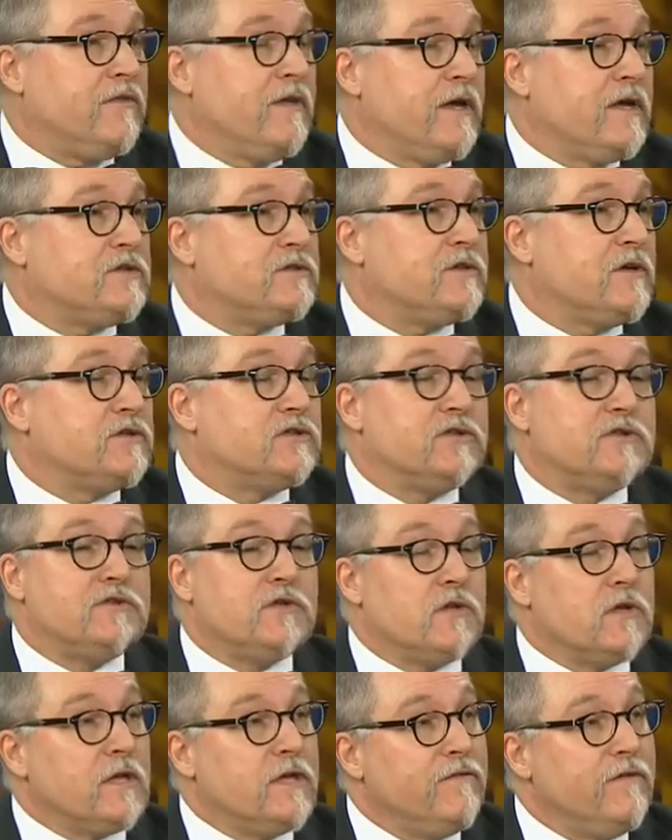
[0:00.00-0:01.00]
things such as
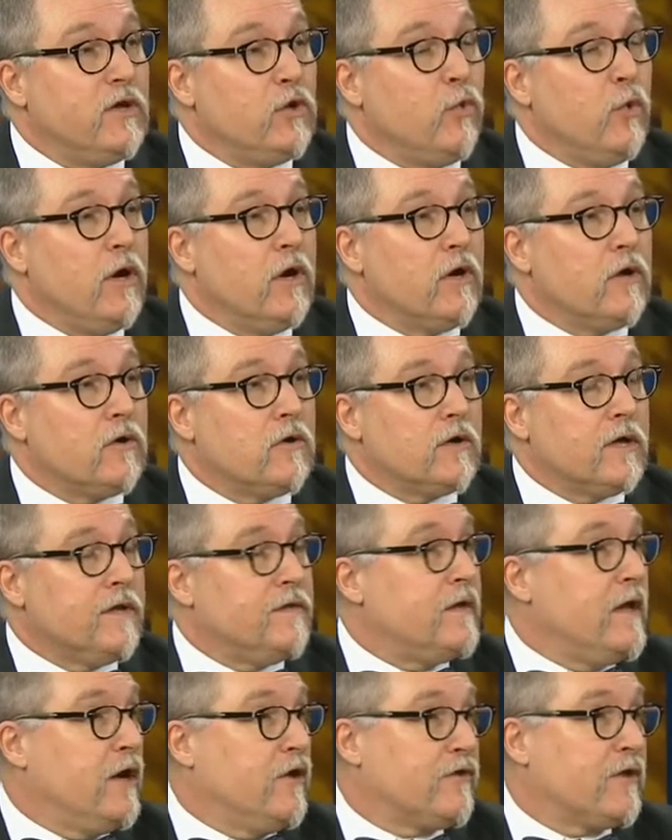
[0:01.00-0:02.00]
the living will
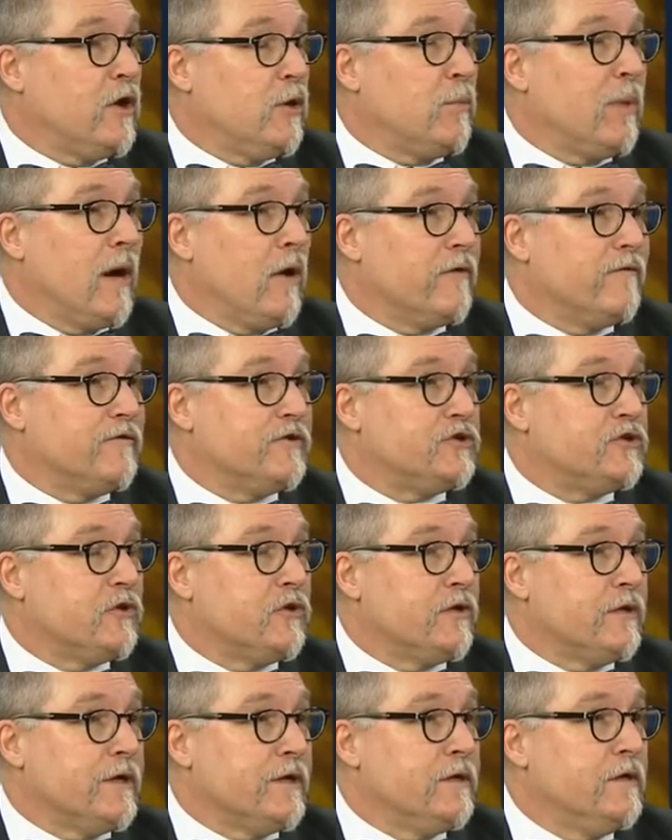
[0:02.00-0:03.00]
and the healthcare power of
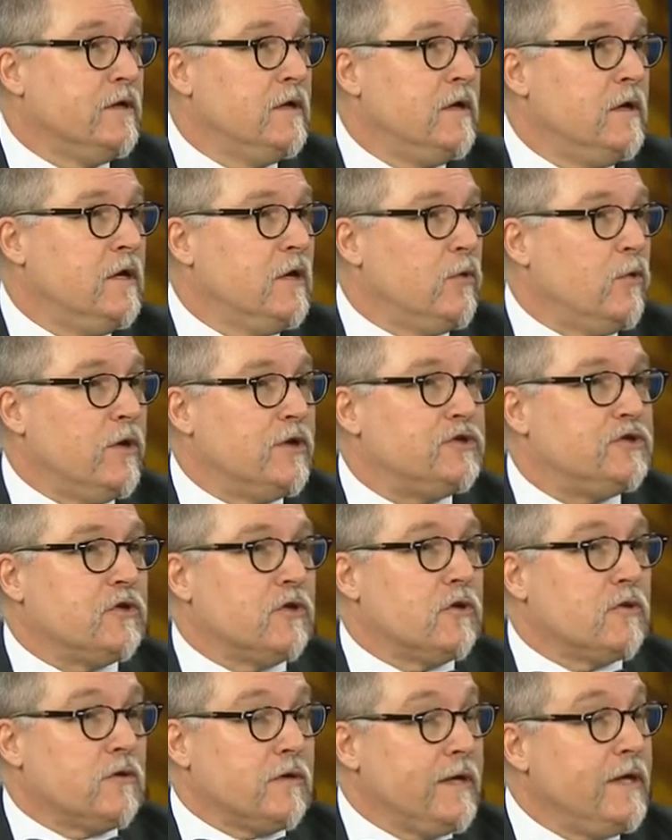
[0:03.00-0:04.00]
attorney, which
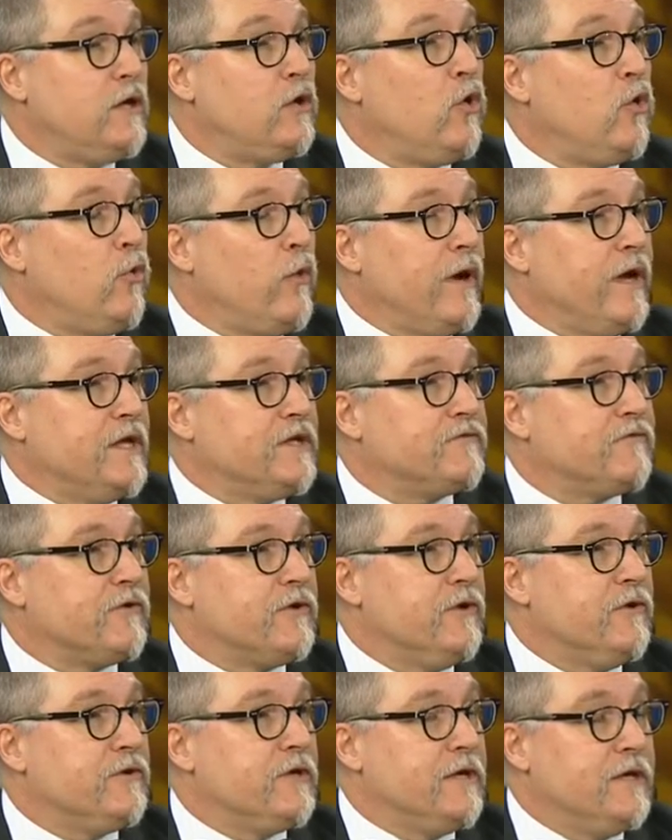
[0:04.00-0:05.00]
are legal ways for
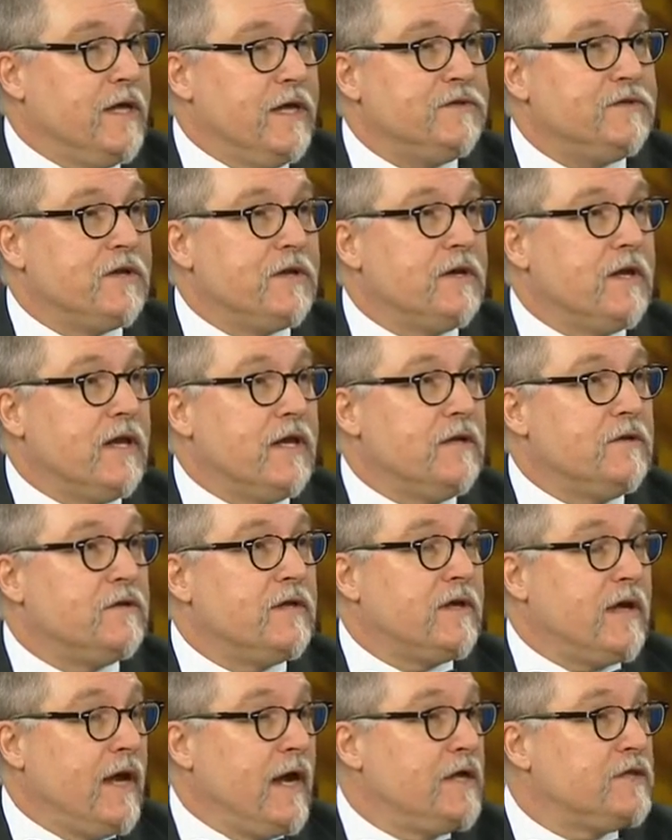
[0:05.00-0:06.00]
you to designate
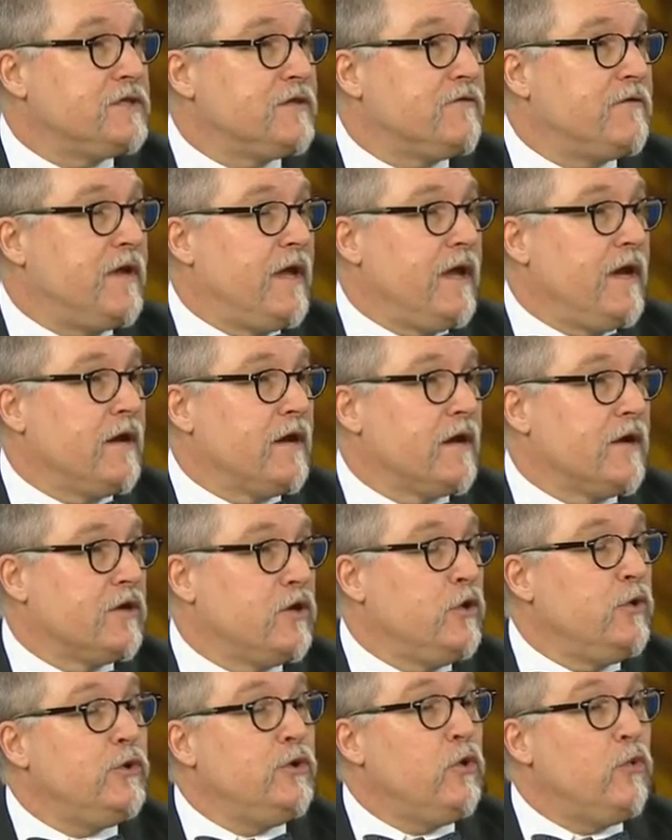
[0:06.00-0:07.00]
the kinds of care and
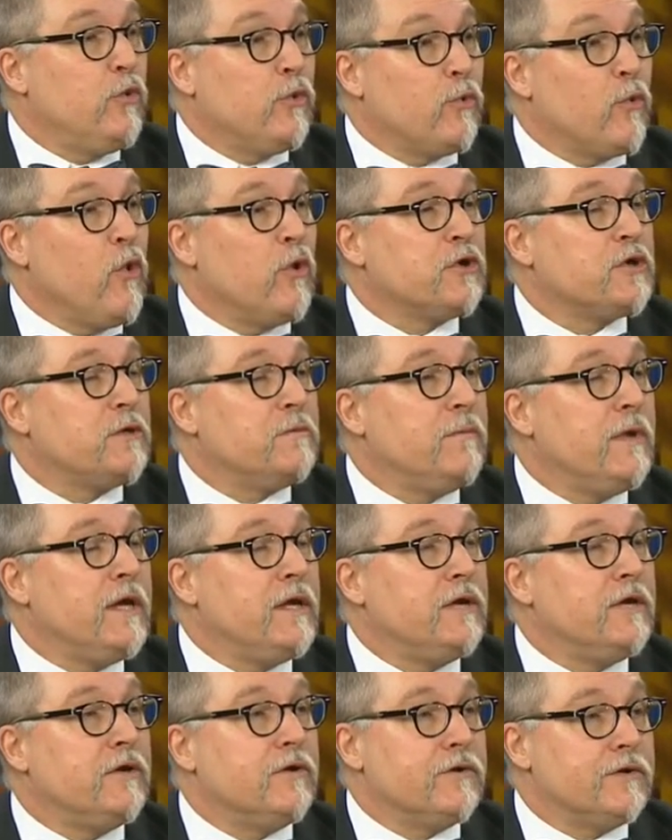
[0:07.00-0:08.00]
who you would want to
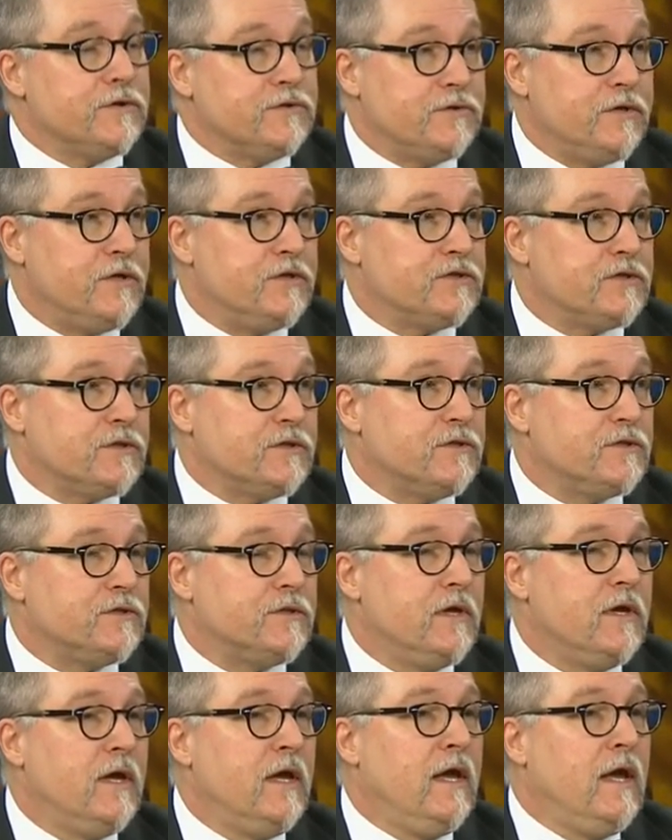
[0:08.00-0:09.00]
make your decisions
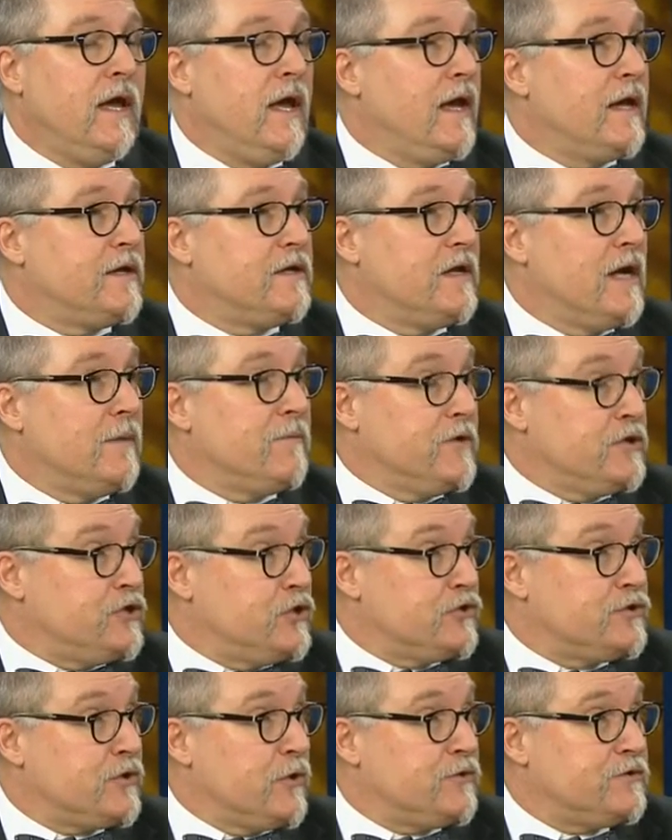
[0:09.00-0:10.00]
at a time that
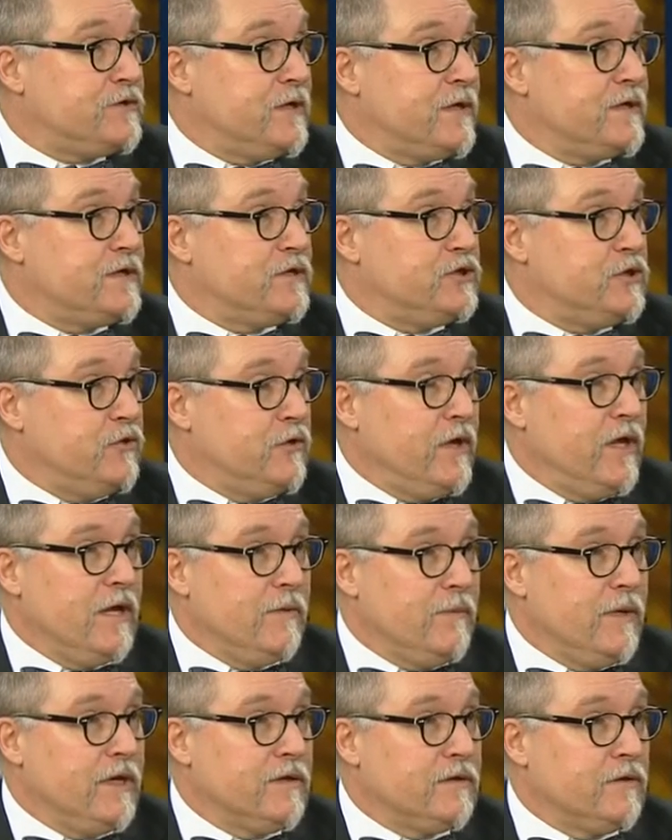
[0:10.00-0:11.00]
you're so sick that you
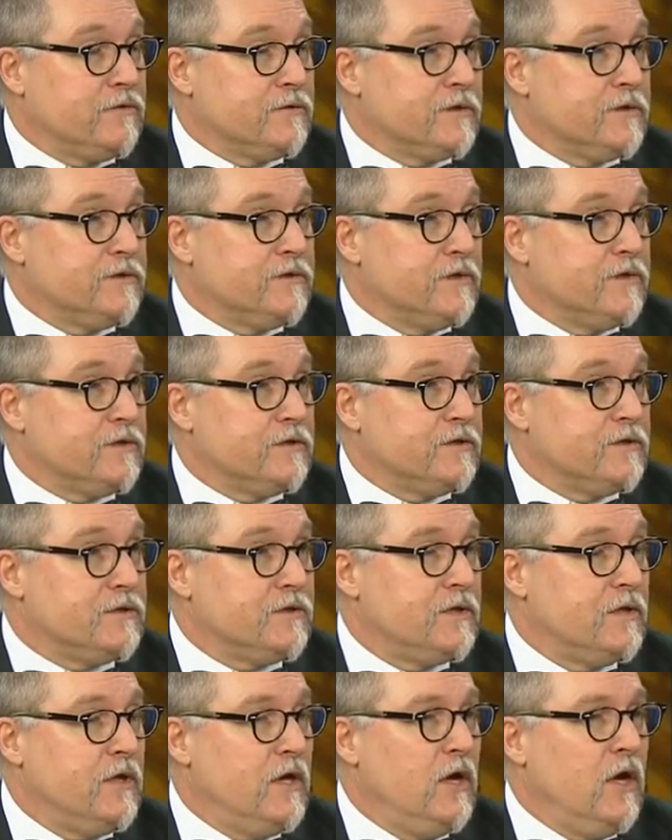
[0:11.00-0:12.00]
can't make those decisions.